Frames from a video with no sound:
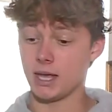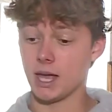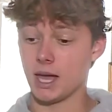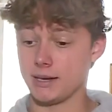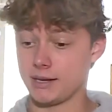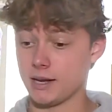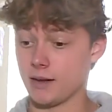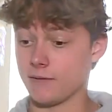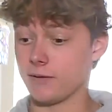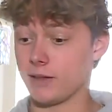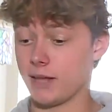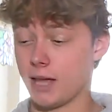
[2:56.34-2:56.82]
Yeah,
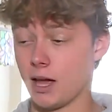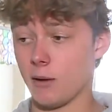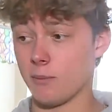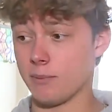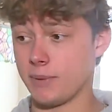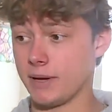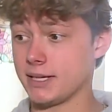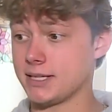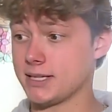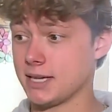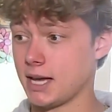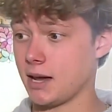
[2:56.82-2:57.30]
definitely
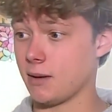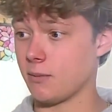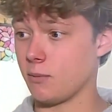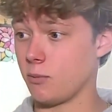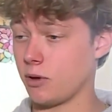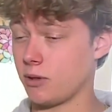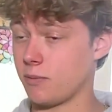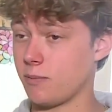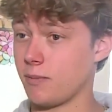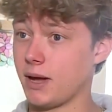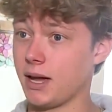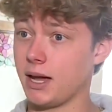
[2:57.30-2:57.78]
helped big
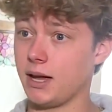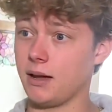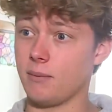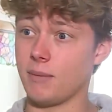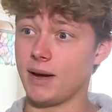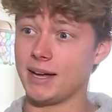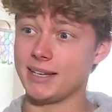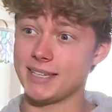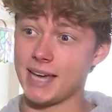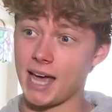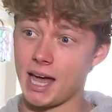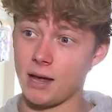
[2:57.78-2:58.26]
time. With yeah. my
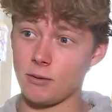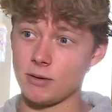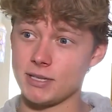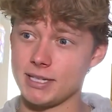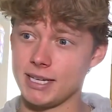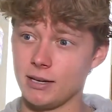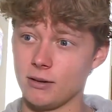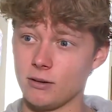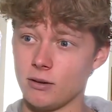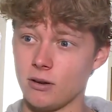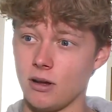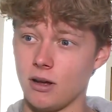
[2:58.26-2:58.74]
my dad
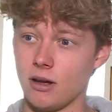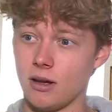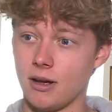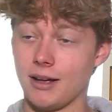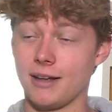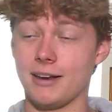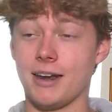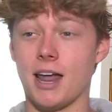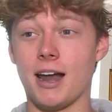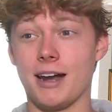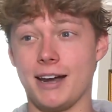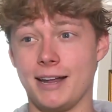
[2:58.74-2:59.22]
was an Eagle,
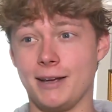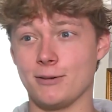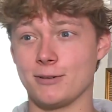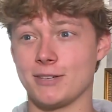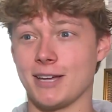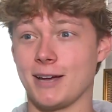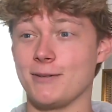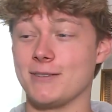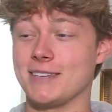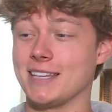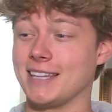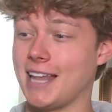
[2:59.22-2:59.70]
uh, not an Eagle
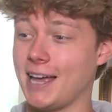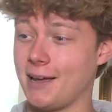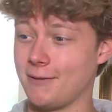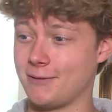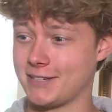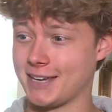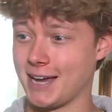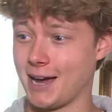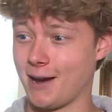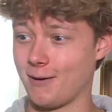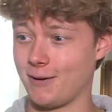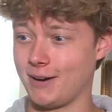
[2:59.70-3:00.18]
Scout. He was a
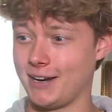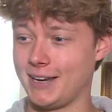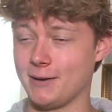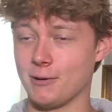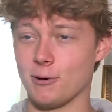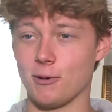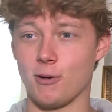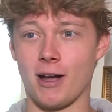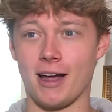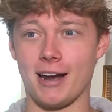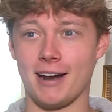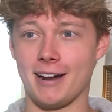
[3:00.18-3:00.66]
Life Scout, and
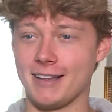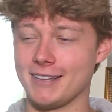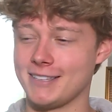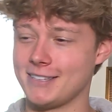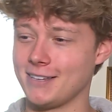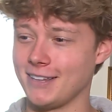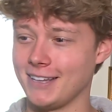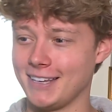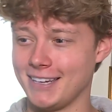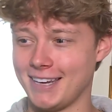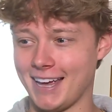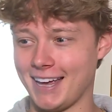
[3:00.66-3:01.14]
he regretted
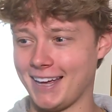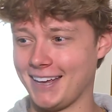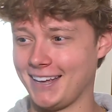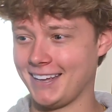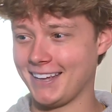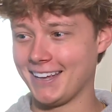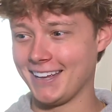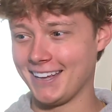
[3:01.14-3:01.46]
it till the day